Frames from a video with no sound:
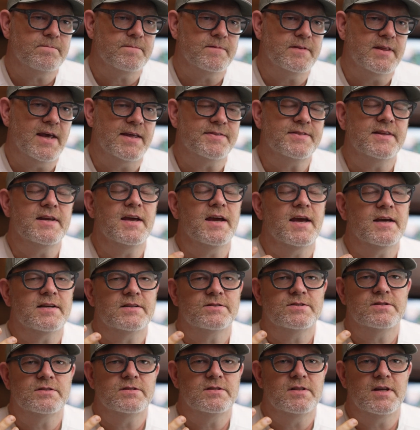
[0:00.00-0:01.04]
that
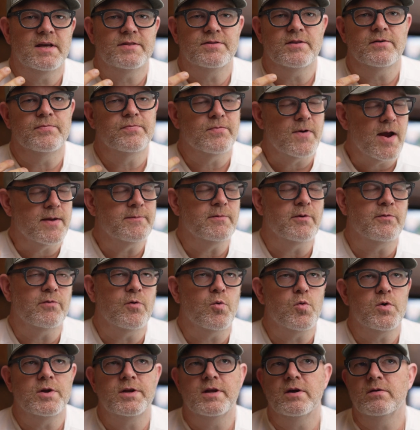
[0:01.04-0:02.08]
the frame of a
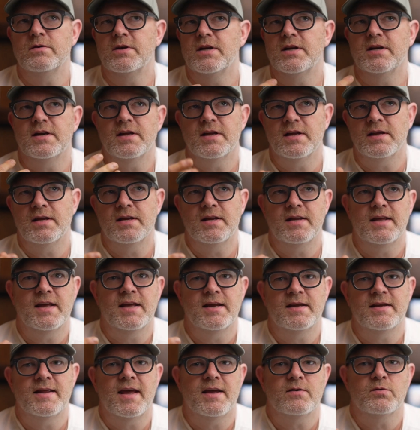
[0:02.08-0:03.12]
window getting
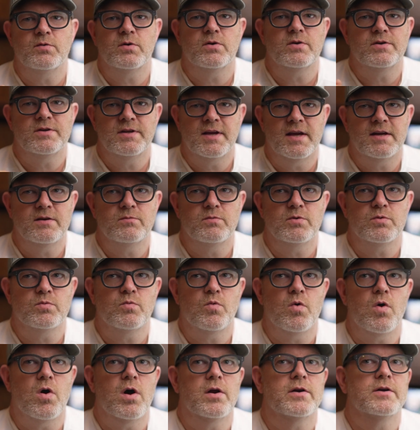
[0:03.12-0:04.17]
inundated with
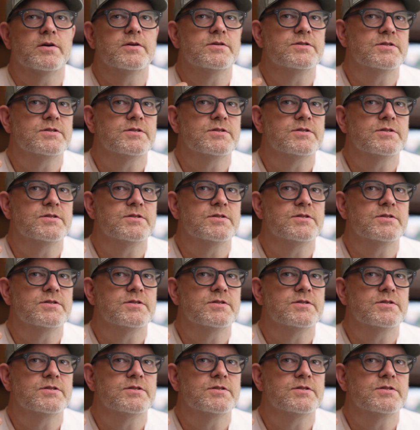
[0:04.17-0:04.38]
water,